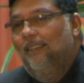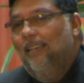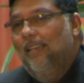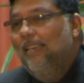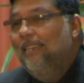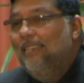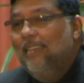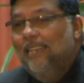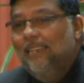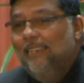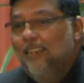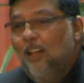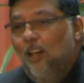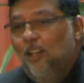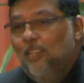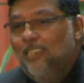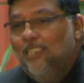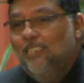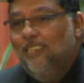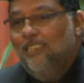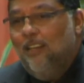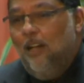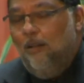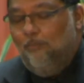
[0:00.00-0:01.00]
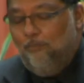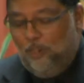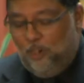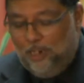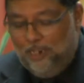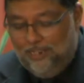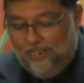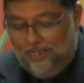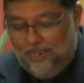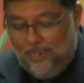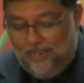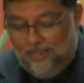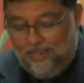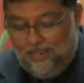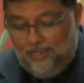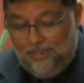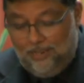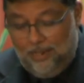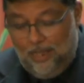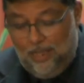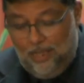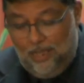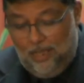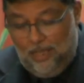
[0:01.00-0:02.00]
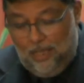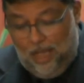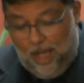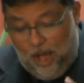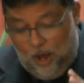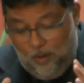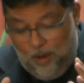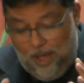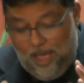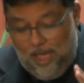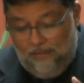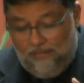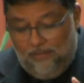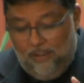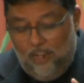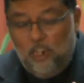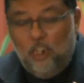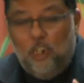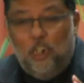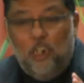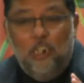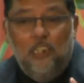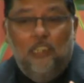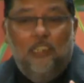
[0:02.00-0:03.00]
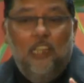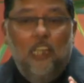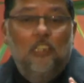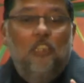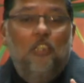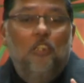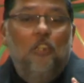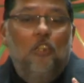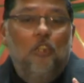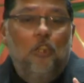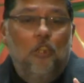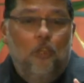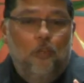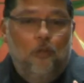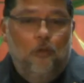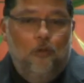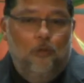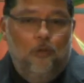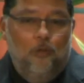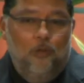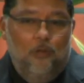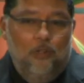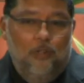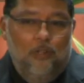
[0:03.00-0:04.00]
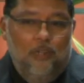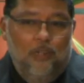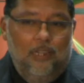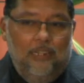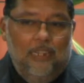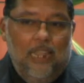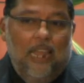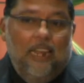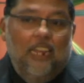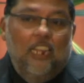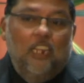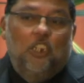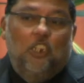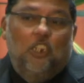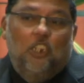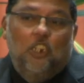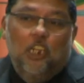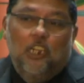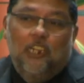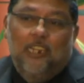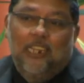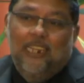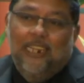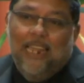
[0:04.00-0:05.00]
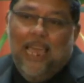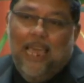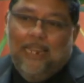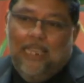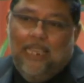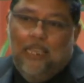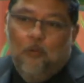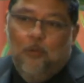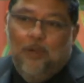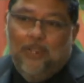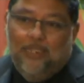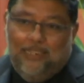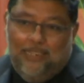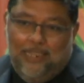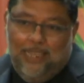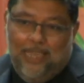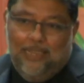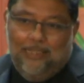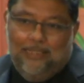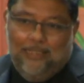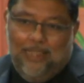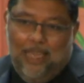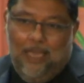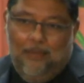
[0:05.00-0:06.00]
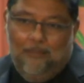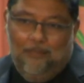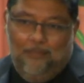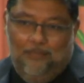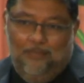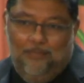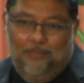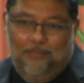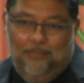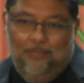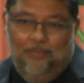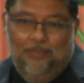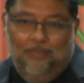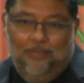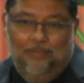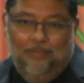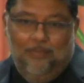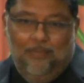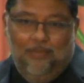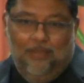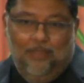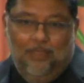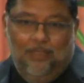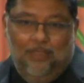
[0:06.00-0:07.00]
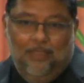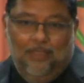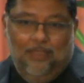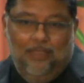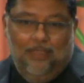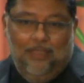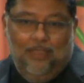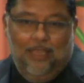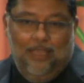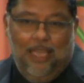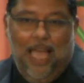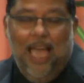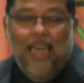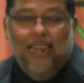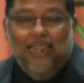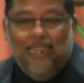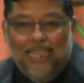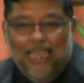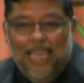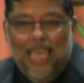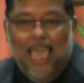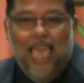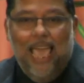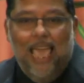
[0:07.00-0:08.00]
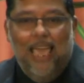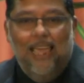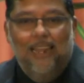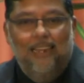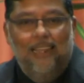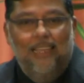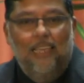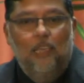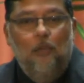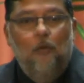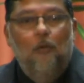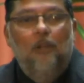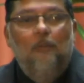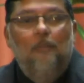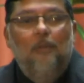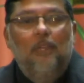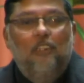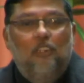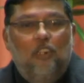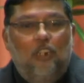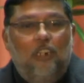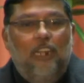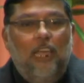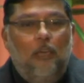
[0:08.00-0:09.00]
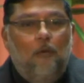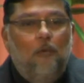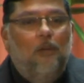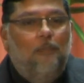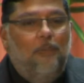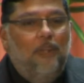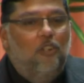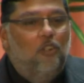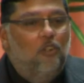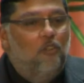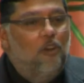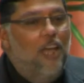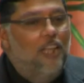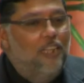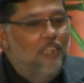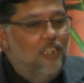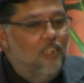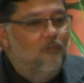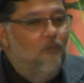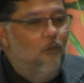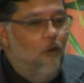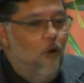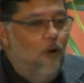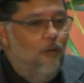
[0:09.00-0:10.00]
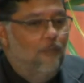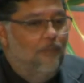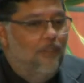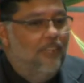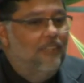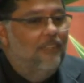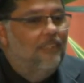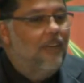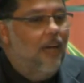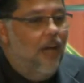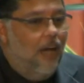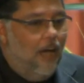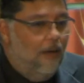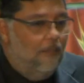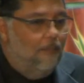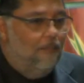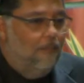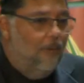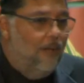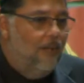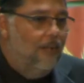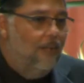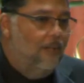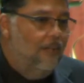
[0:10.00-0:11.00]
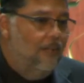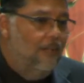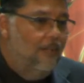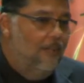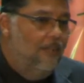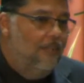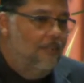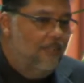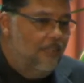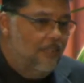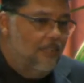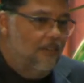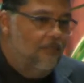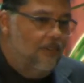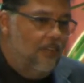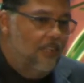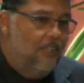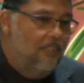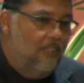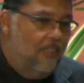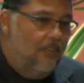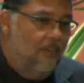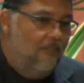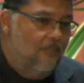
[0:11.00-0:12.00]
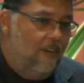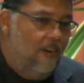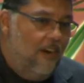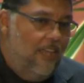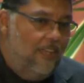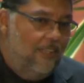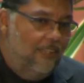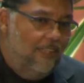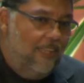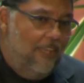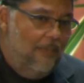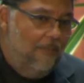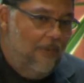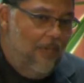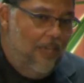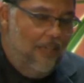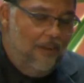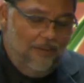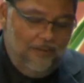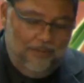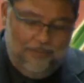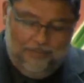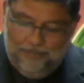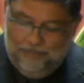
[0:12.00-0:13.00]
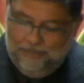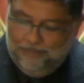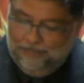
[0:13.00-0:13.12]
It did not stop Jesus. However, Jesus knew that the journey that he would take them, at the end, they would be transformed into humble servants of Christ. Amen? Amen.